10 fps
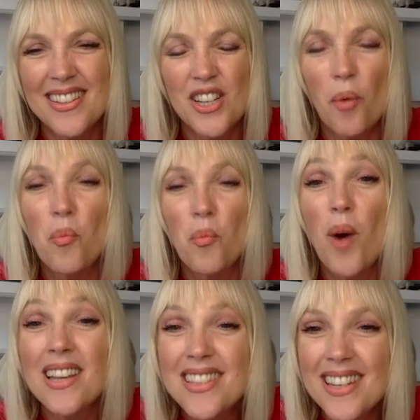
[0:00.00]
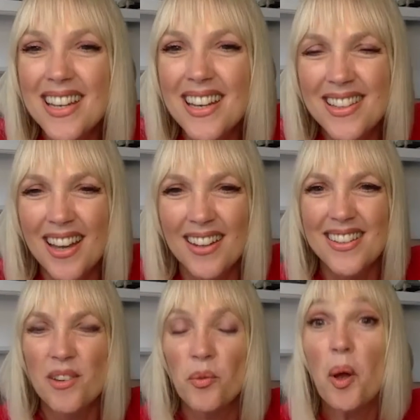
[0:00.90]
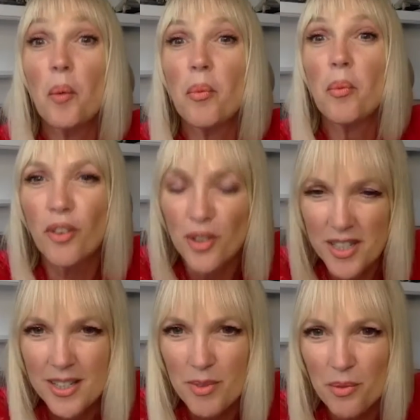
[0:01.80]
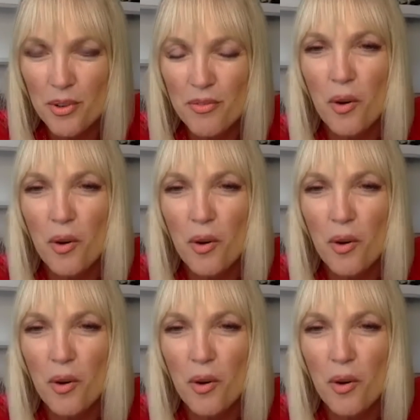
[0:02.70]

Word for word: John Wesley and and Wilberforce and some of the mm.